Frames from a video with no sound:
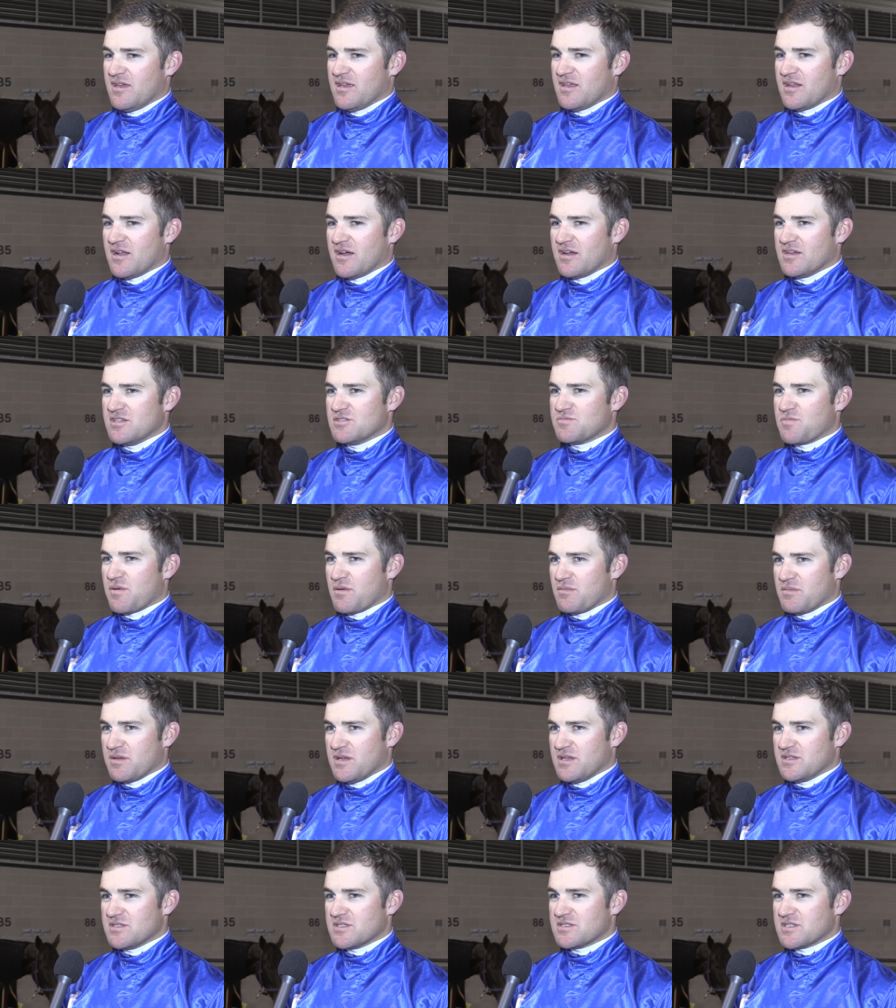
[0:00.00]
he's
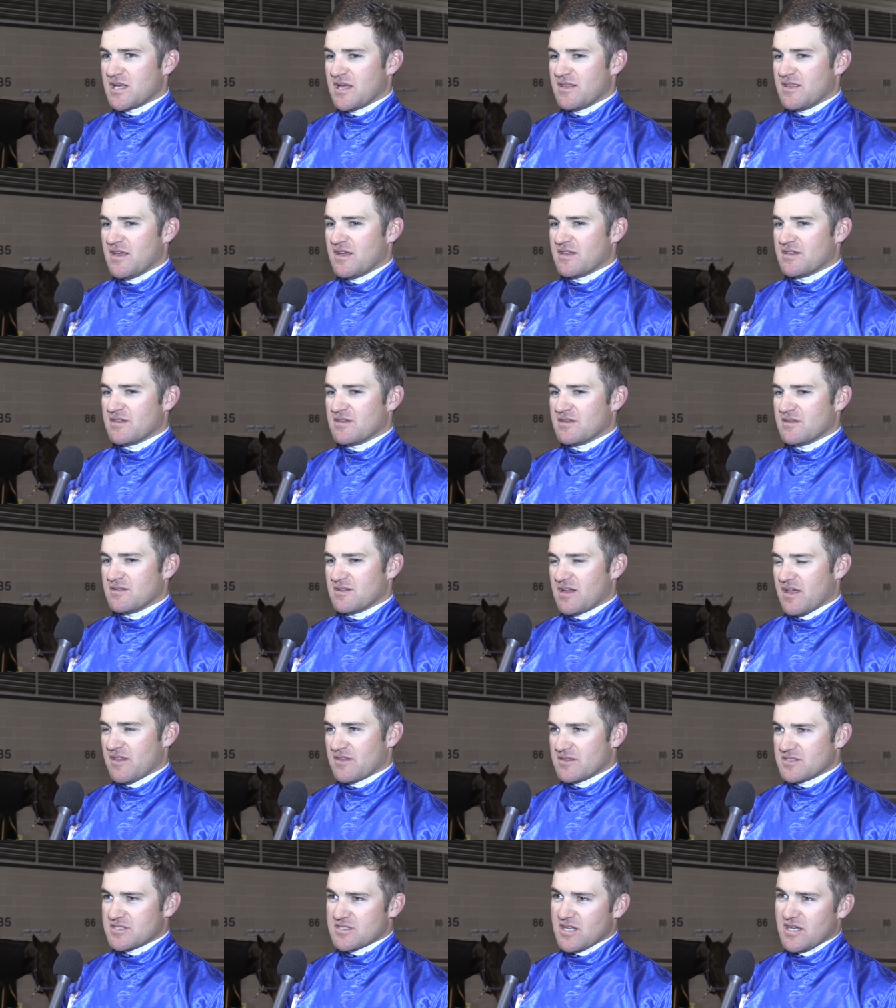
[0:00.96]
probably just had that
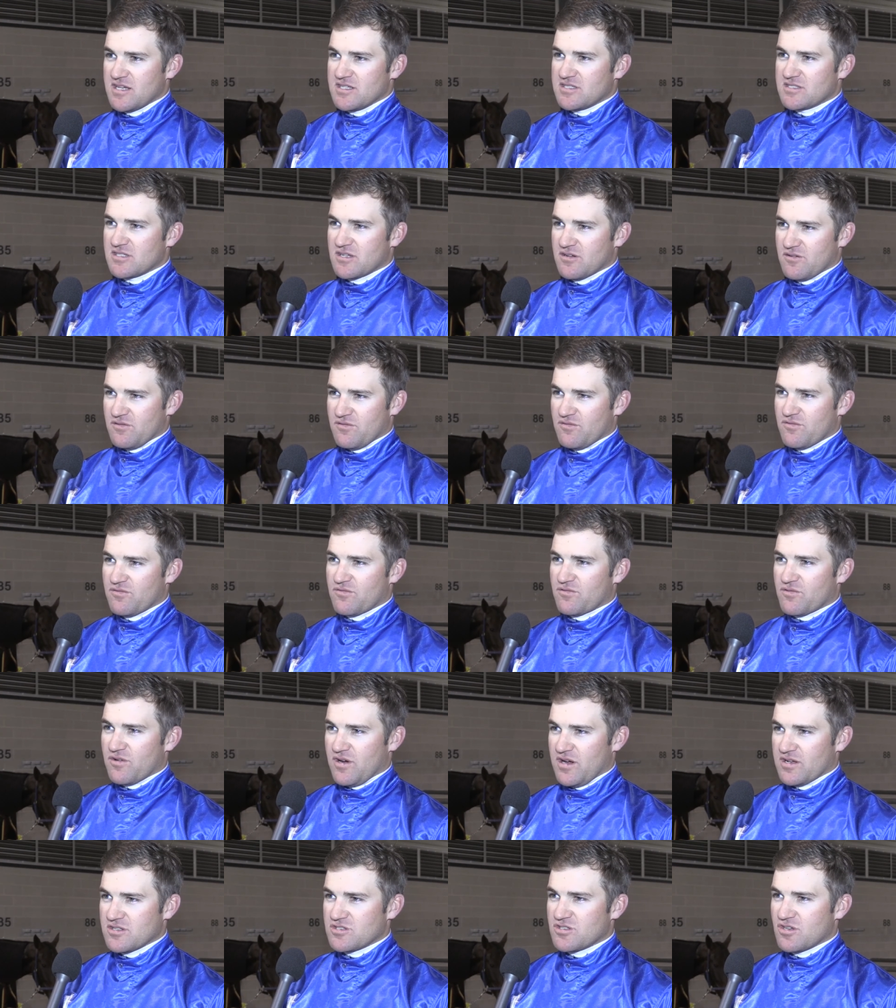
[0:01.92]
another season of
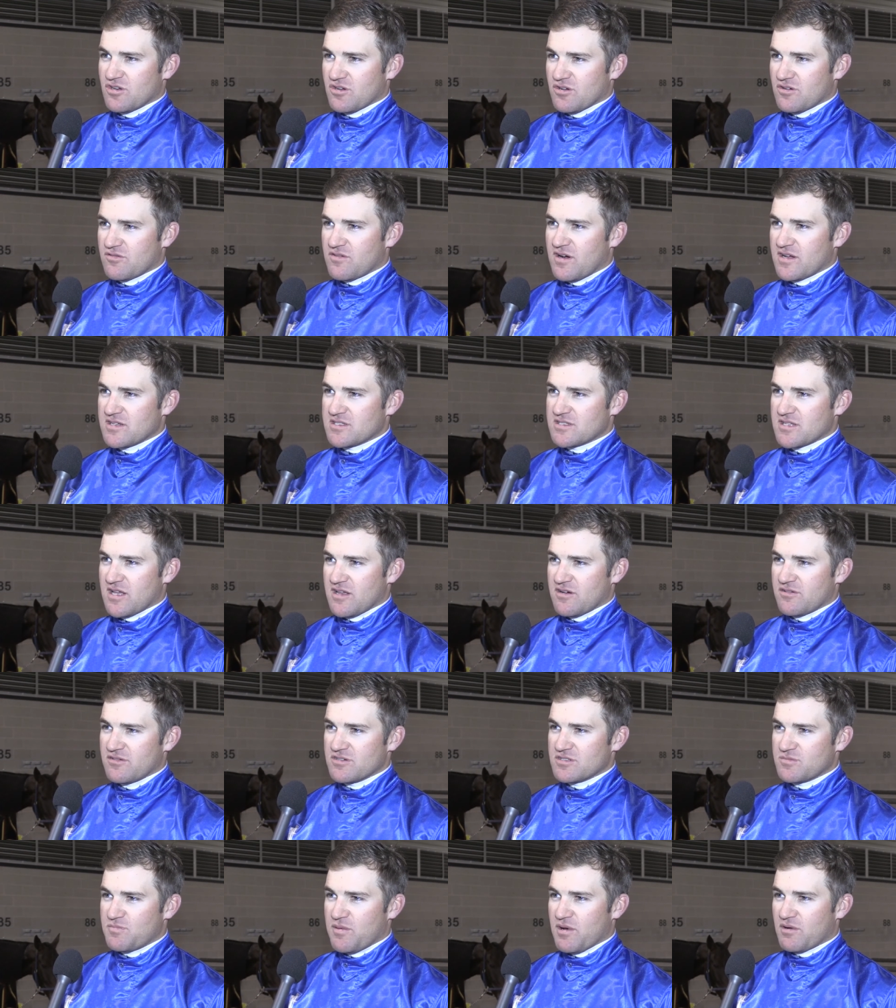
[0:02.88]
Grand Circuit racing
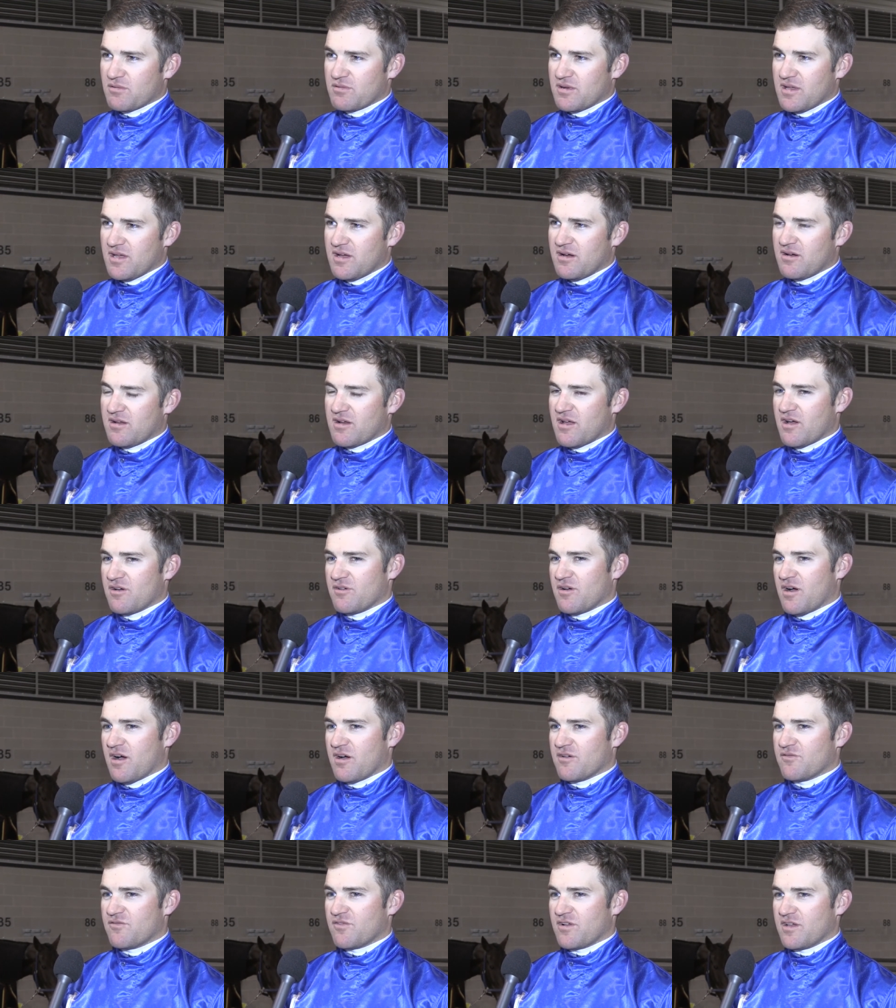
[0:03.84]
under his belt now, and
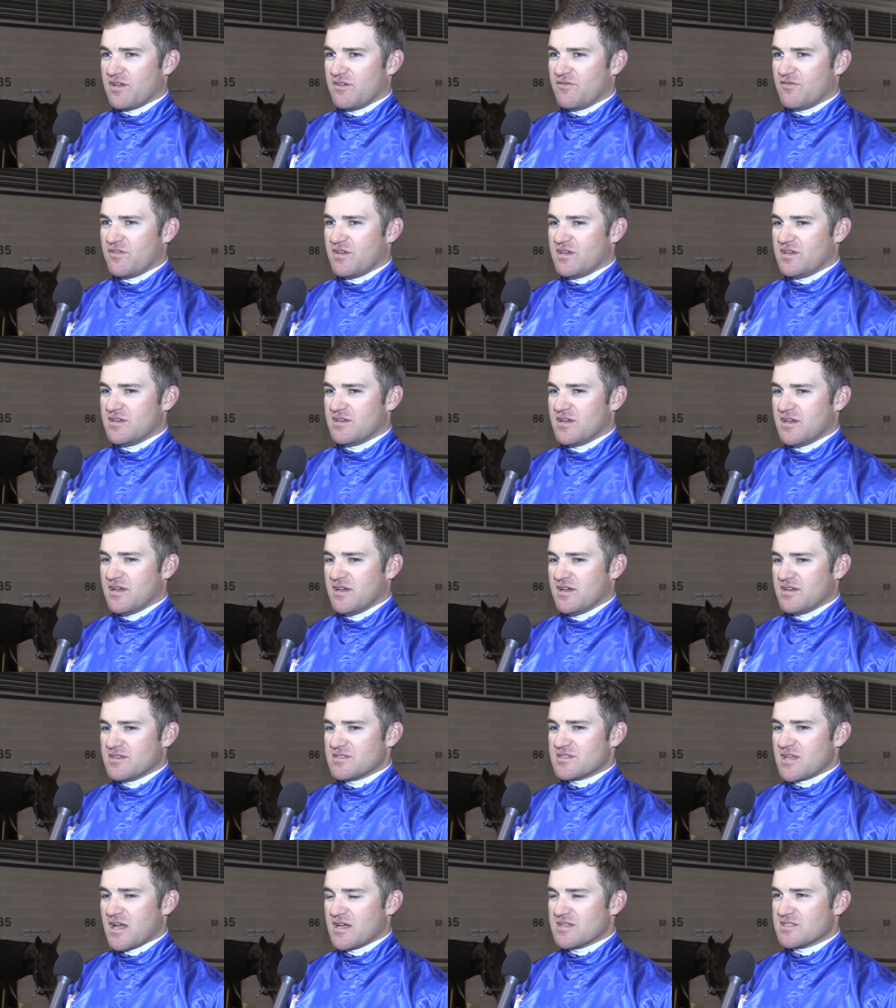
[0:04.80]
hopefully if he
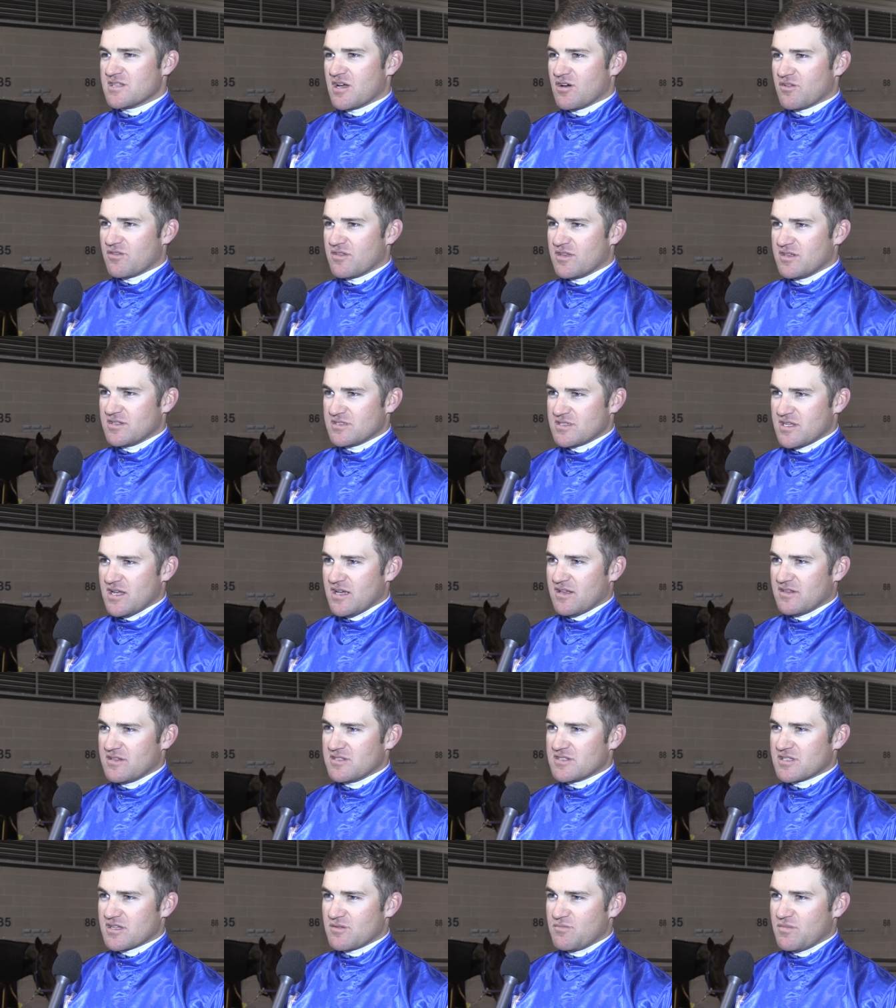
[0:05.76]
stays healthy and
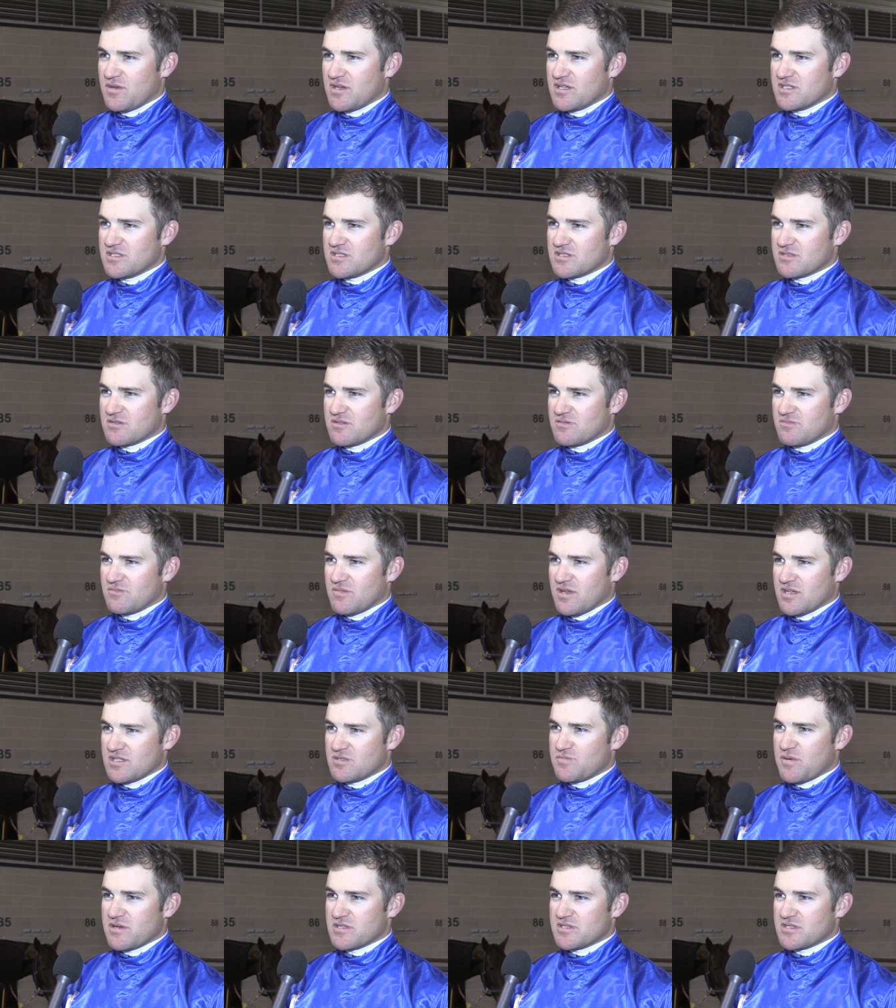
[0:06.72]
sound, this can be
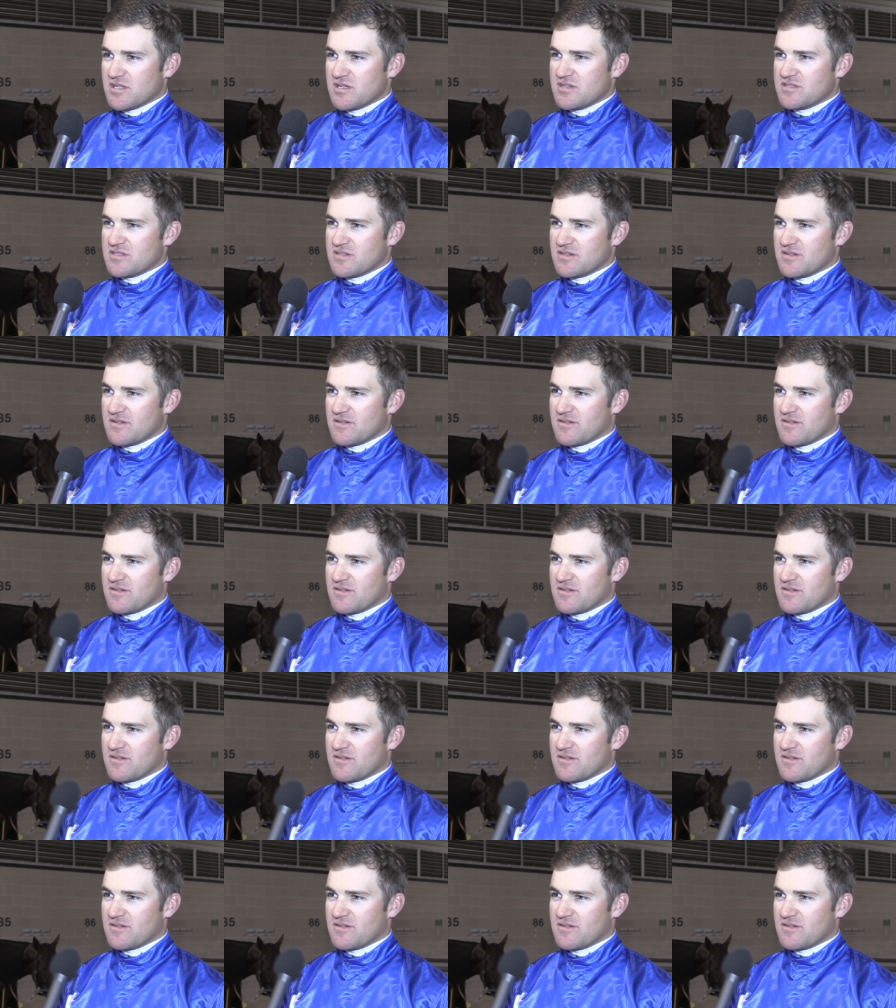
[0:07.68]
his best season.